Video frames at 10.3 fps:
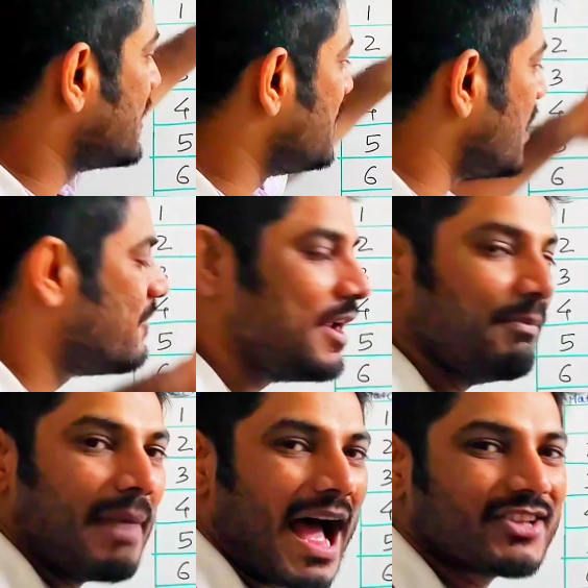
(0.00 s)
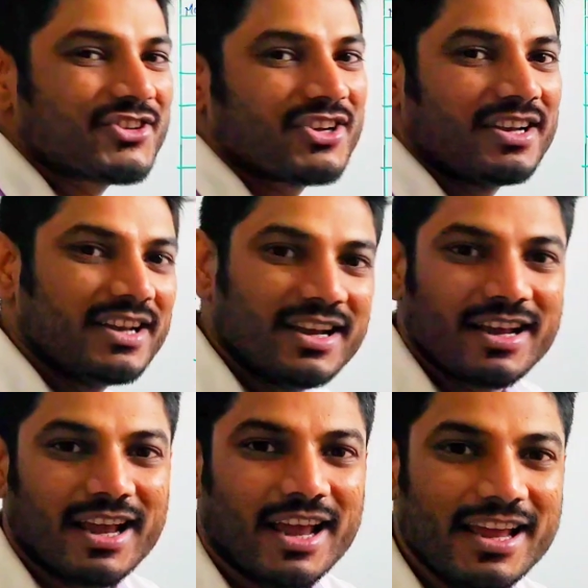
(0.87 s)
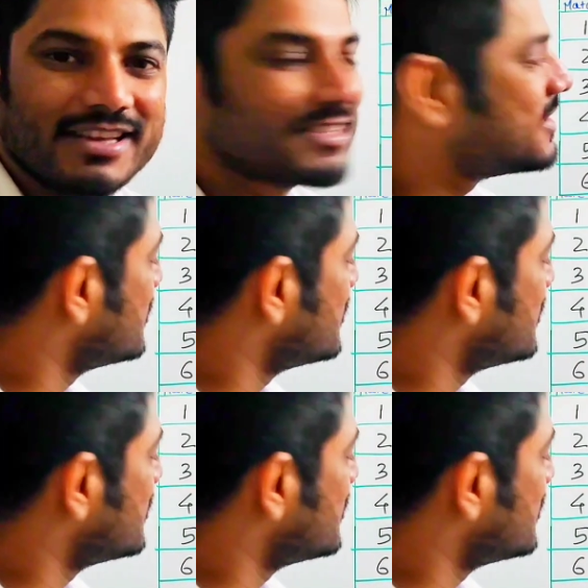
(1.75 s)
and every match is